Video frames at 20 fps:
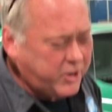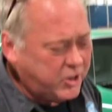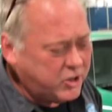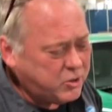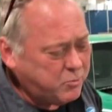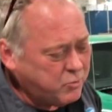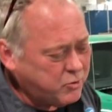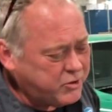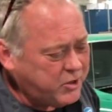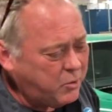
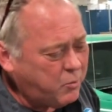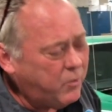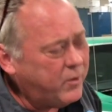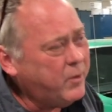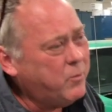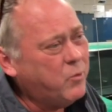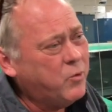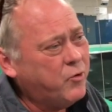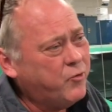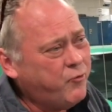customers, see
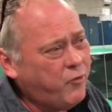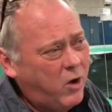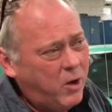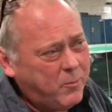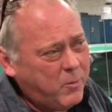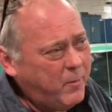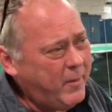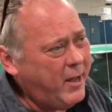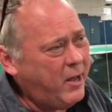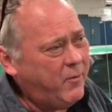where they want to
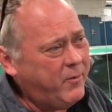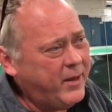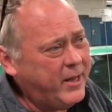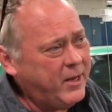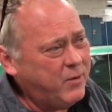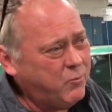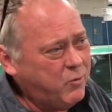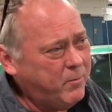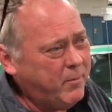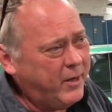drop them out
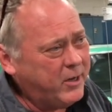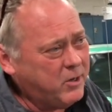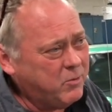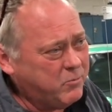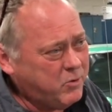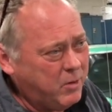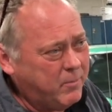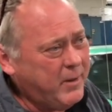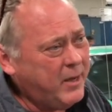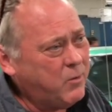at, and we make
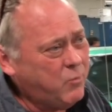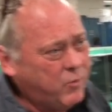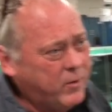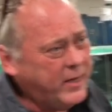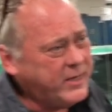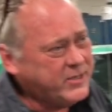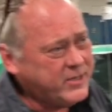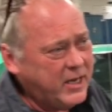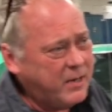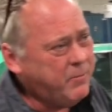them come out
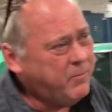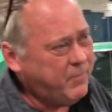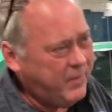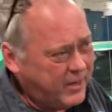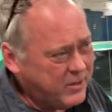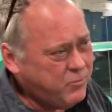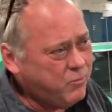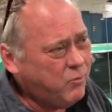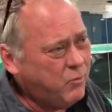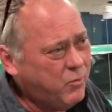where they say
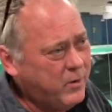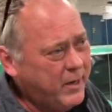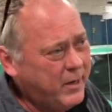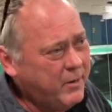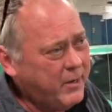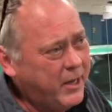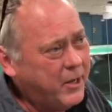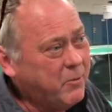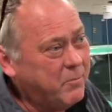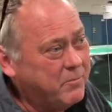that's where
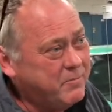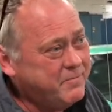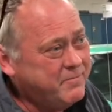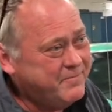they get them.